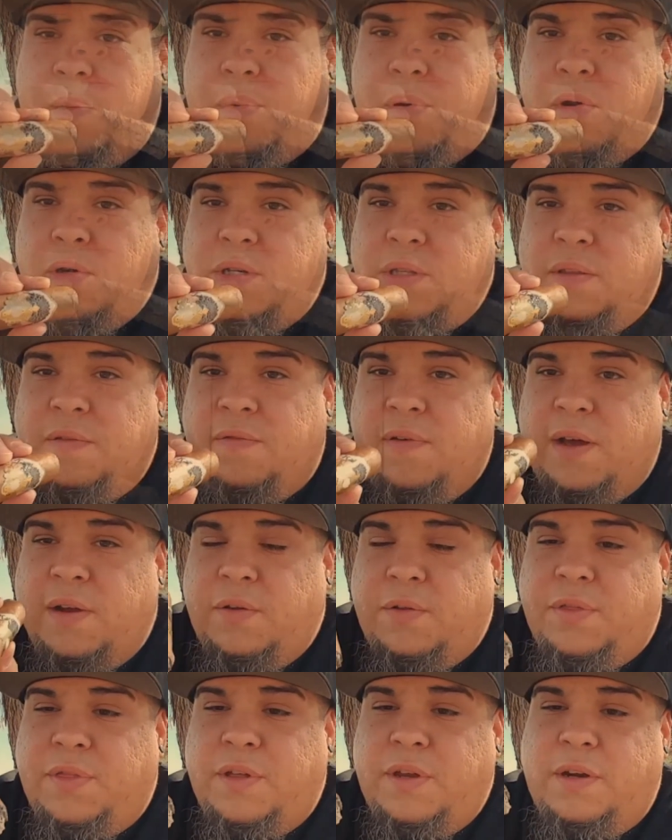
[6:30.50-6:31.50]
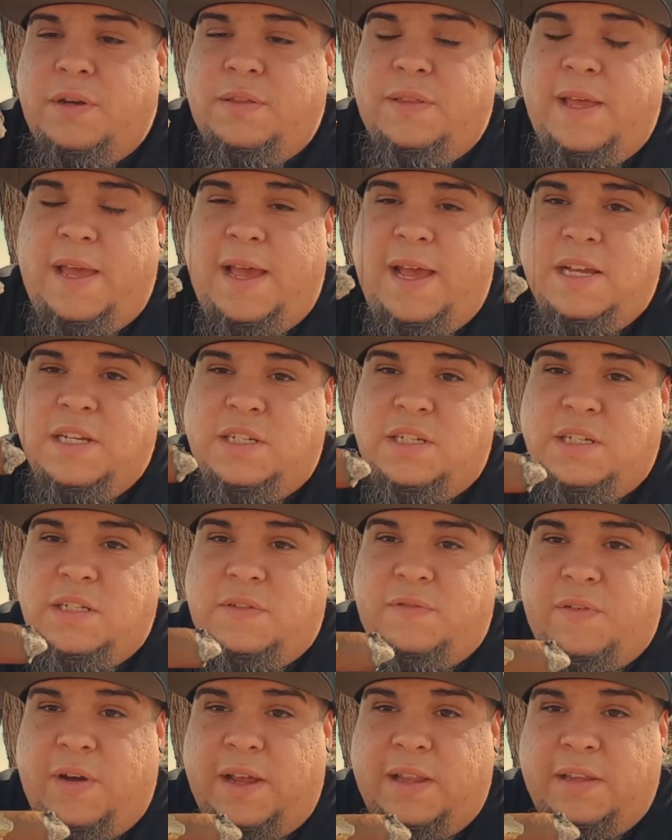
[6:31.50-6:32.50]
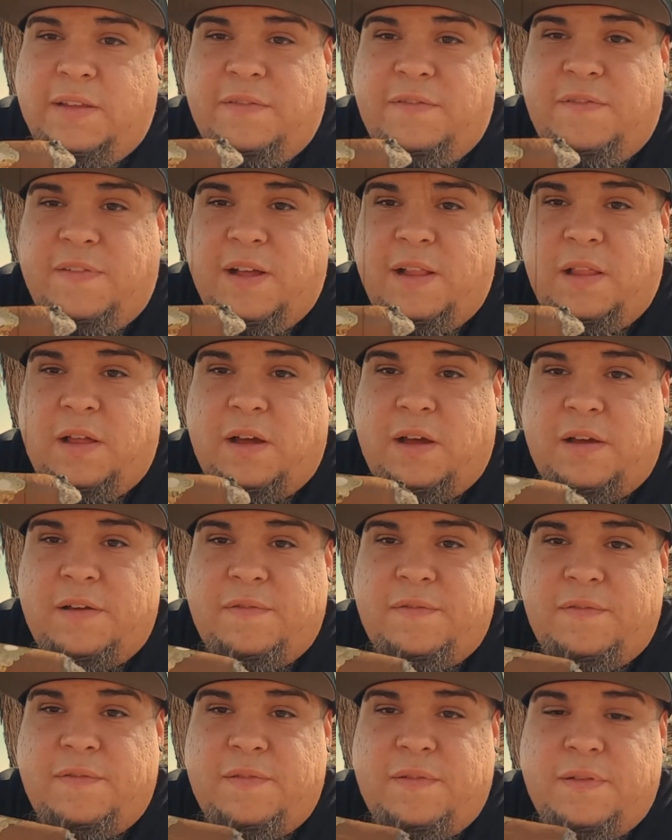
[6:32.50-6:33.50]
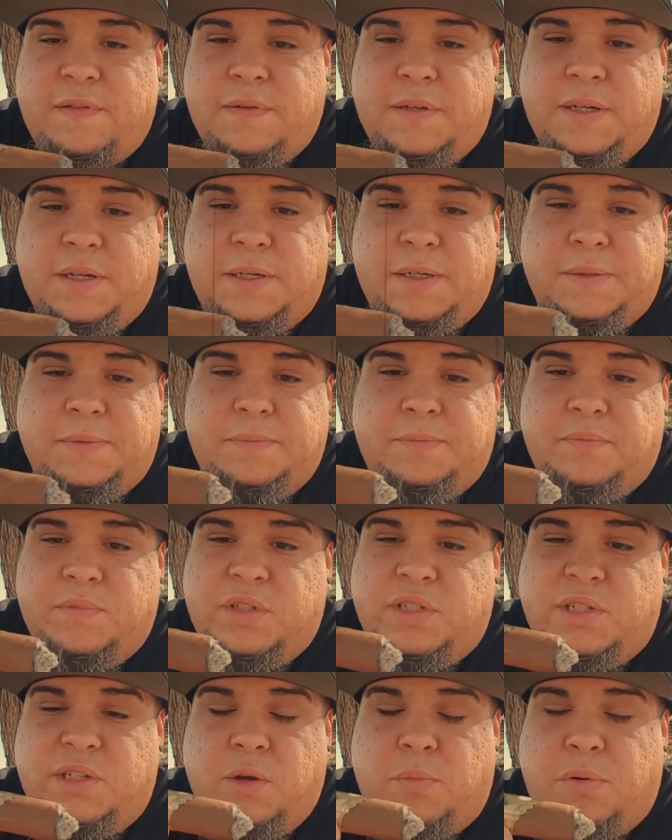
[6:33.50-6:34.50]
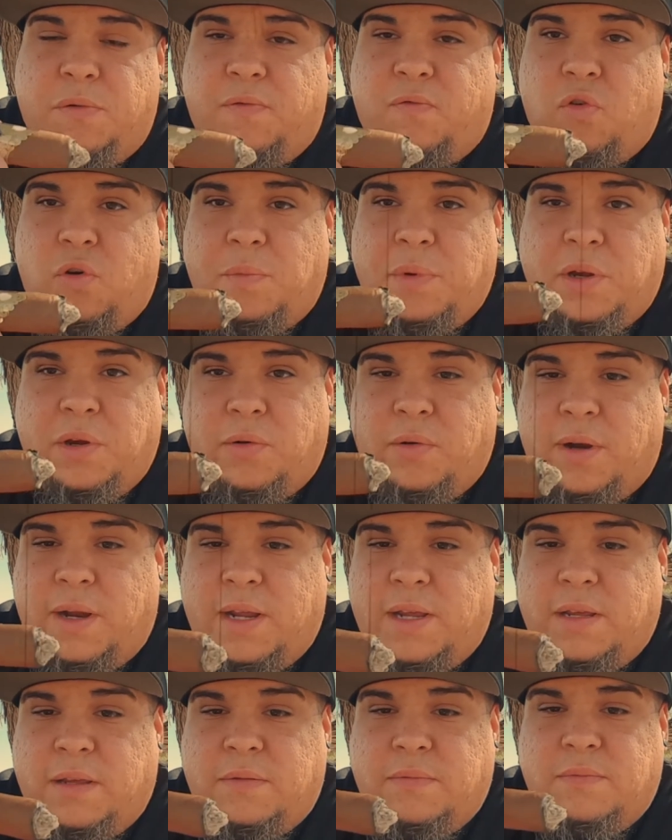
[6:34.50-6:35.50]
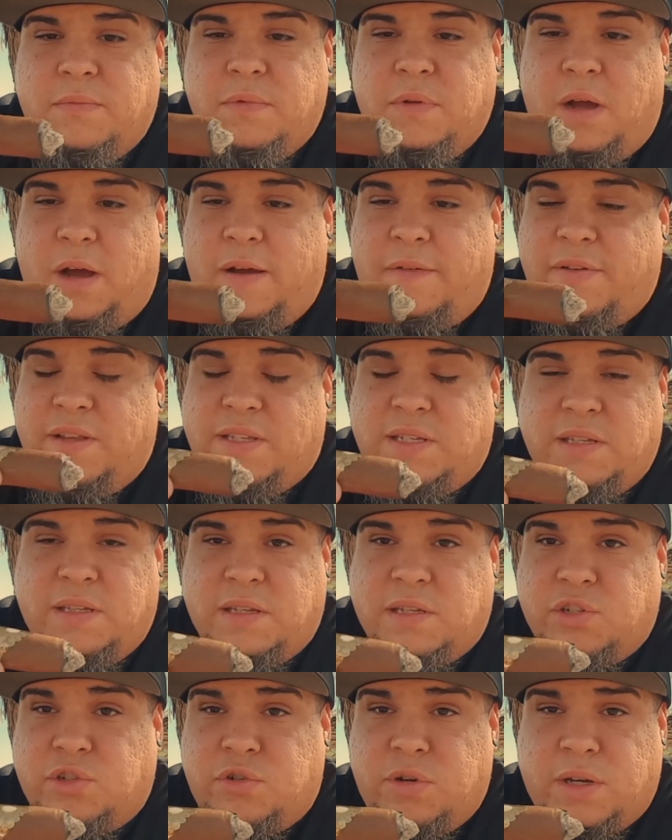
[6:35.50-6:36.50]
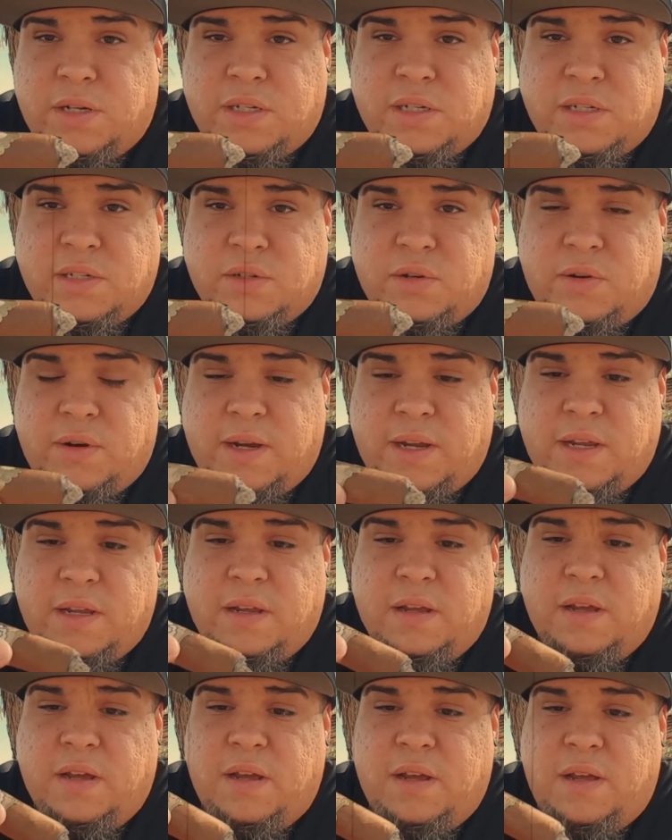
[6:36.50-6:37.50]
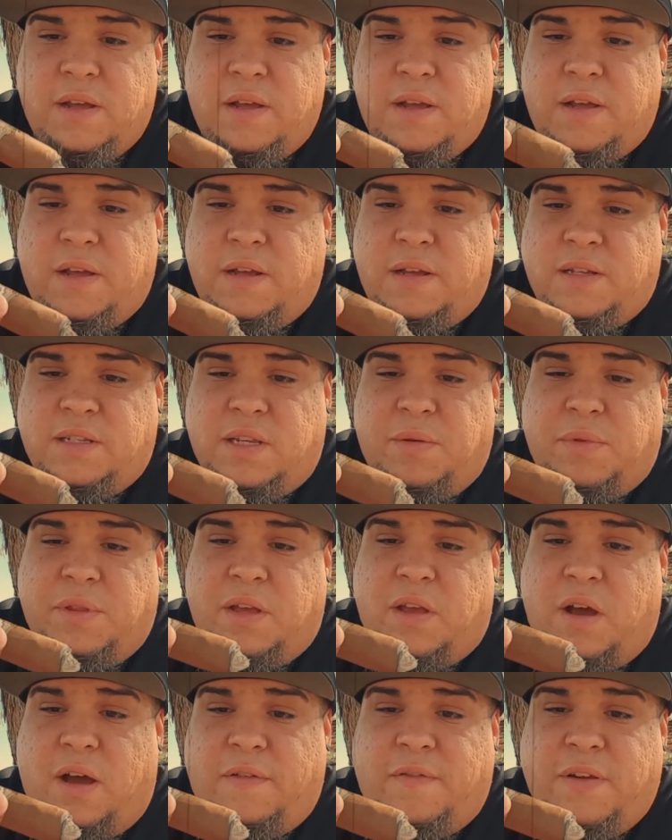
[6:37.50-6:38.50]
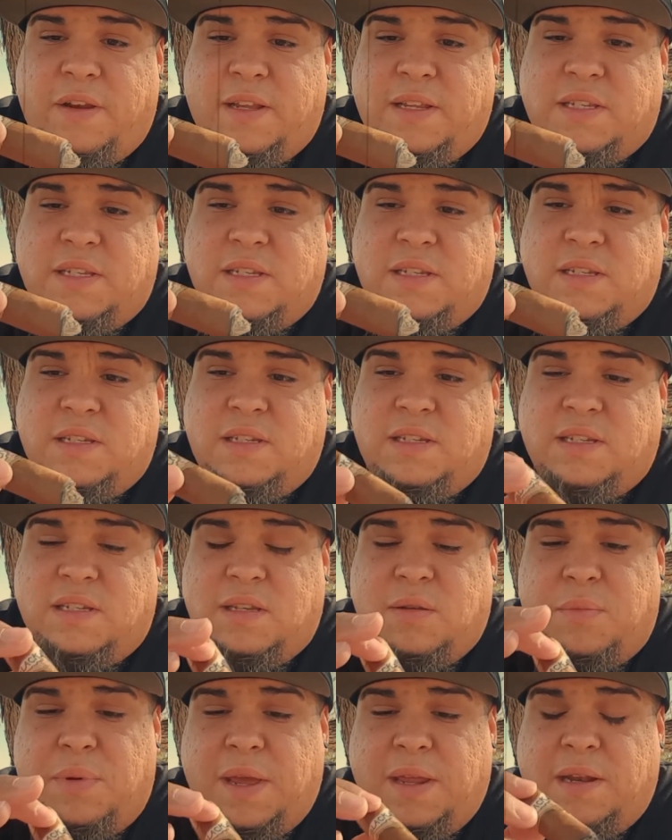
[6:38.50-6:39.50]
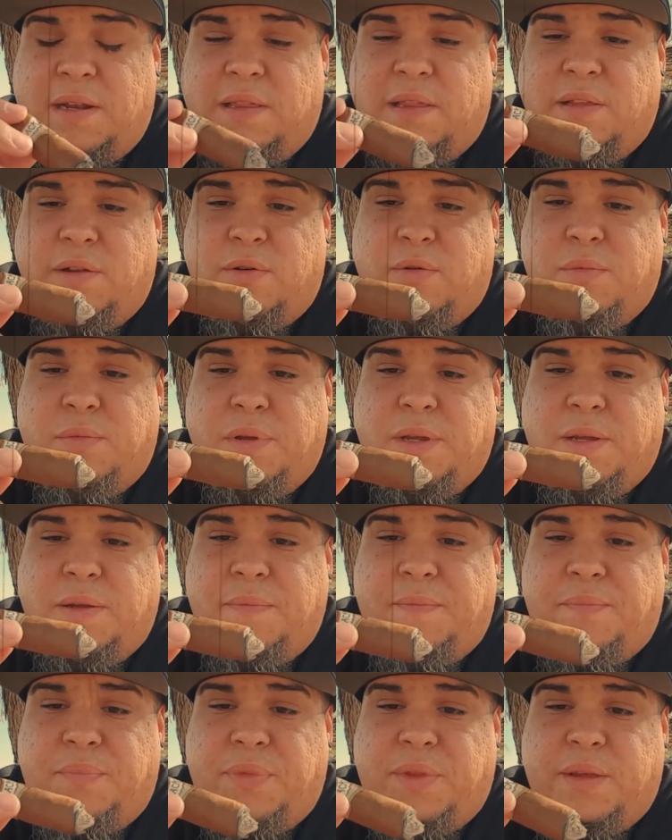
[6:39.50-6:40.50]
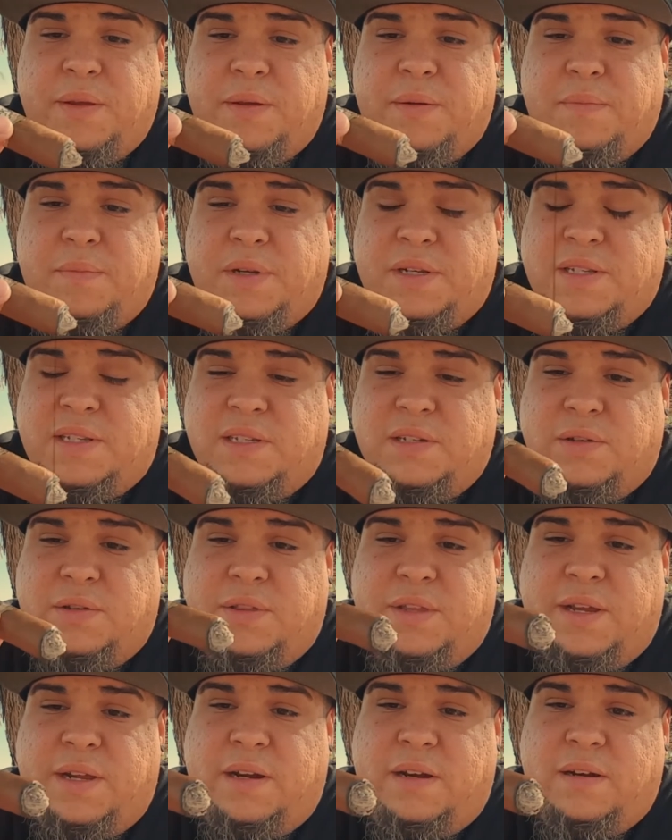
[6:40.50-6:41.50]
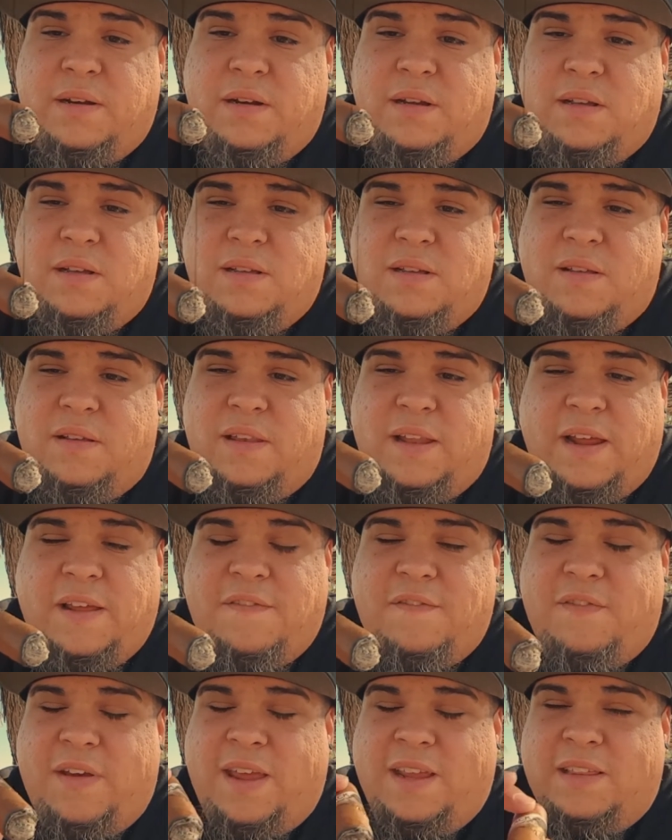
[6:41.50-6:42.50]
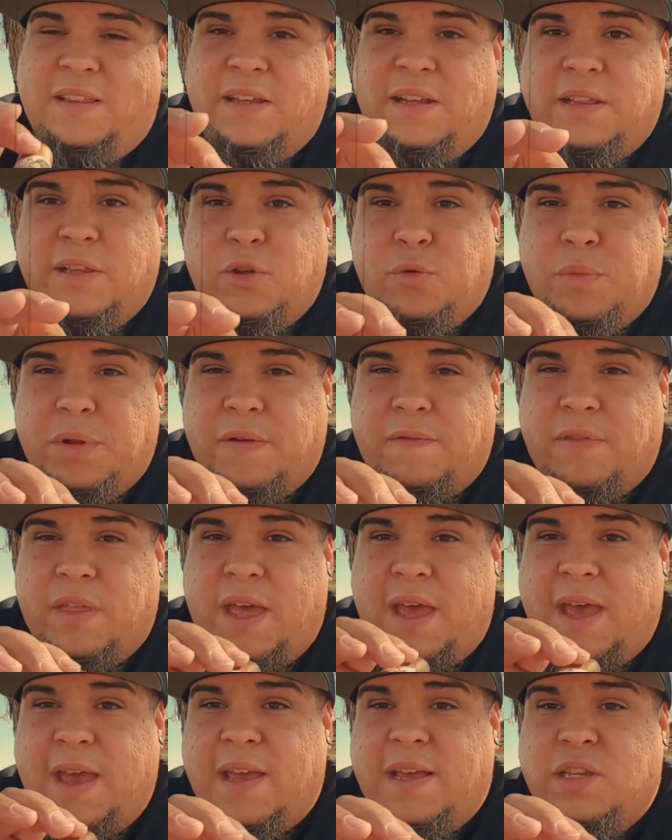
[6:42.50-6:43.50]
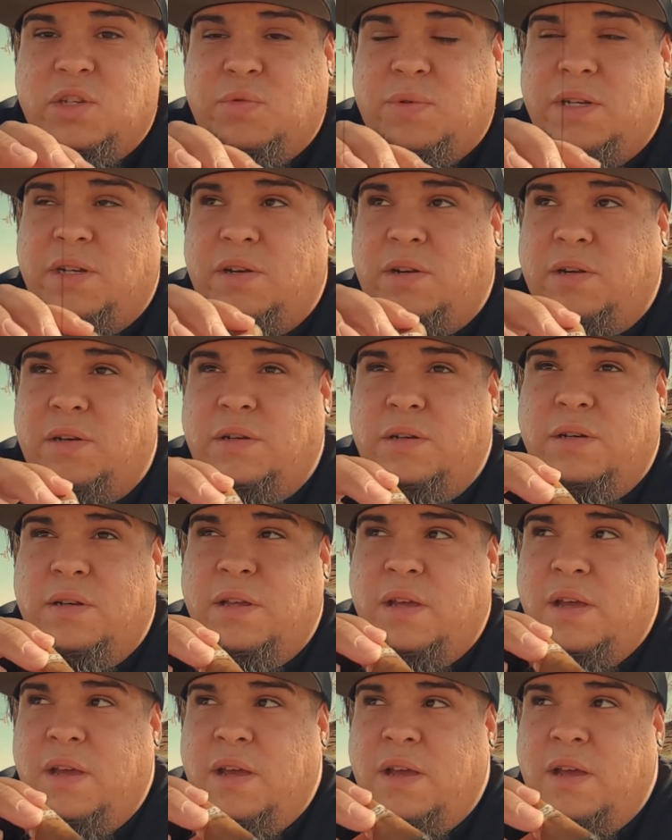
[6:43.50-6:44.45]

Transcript: Approaching the final third, the ash just finally fell off. Still performing great. Obviously the construction is great. Some of the coffeeness is dissipated a little bit, but it's still there. Like faintly, a little bit of the hay is returned